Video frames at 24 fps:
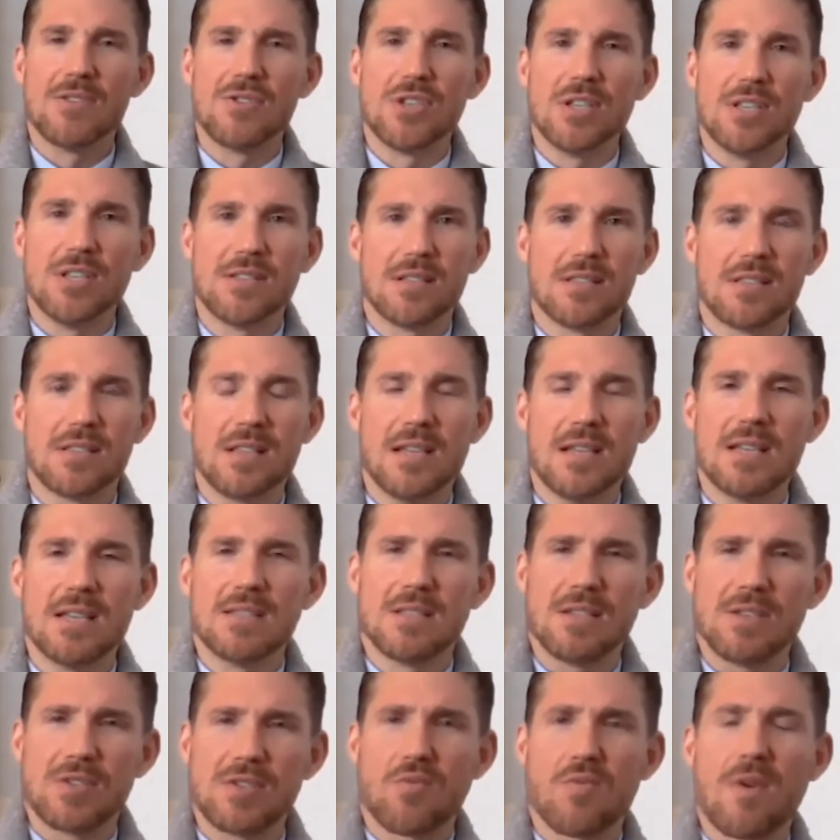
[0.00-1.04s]
Jesus
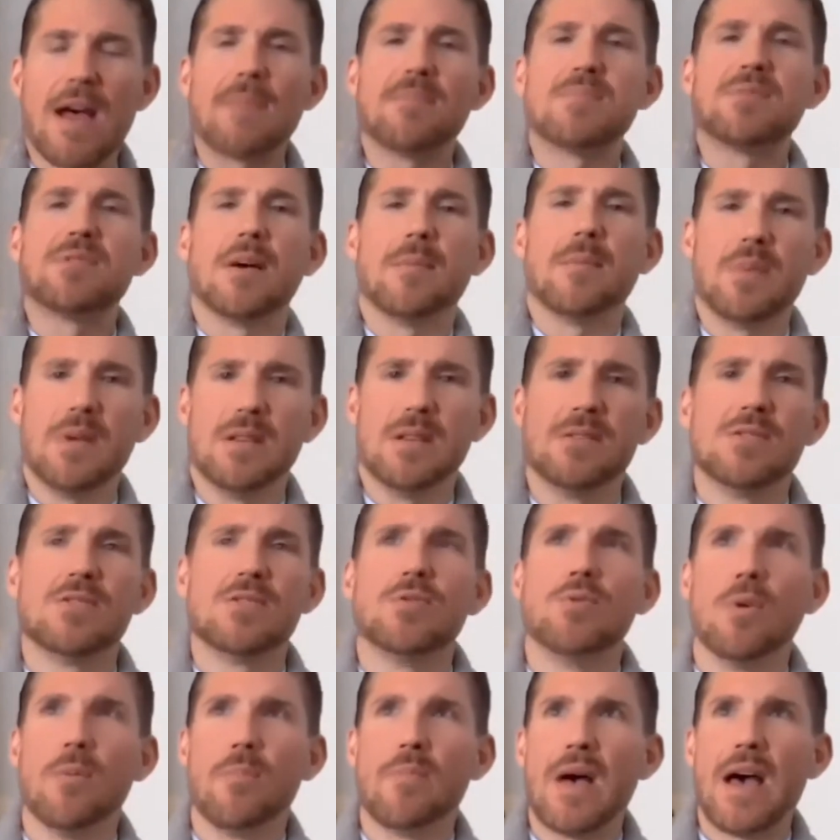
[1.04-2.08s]
is is wrapped up
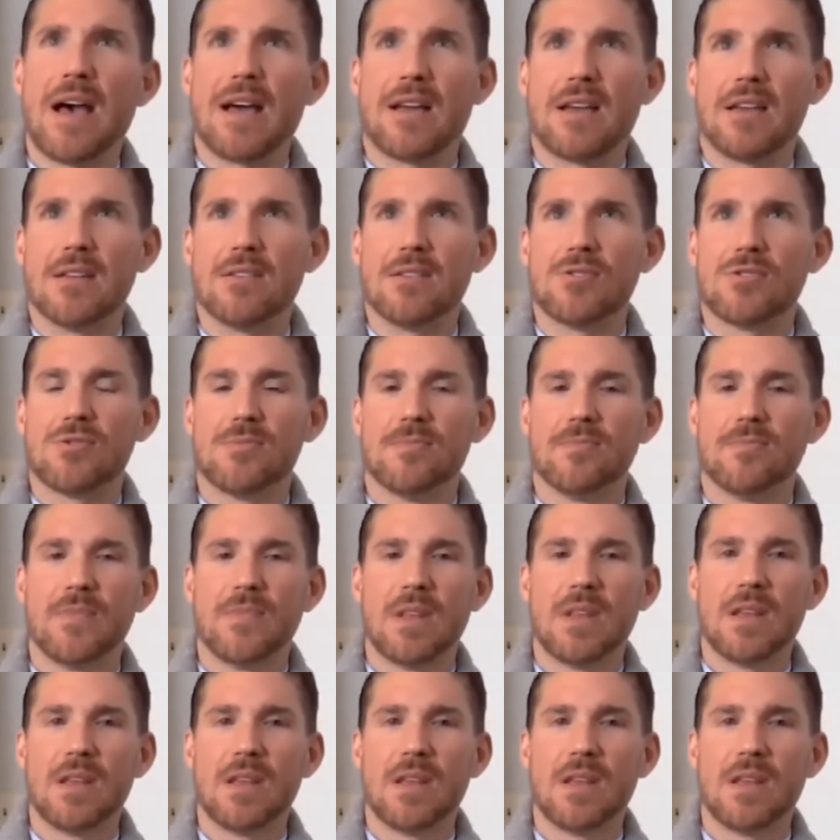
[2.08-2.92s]
into a package.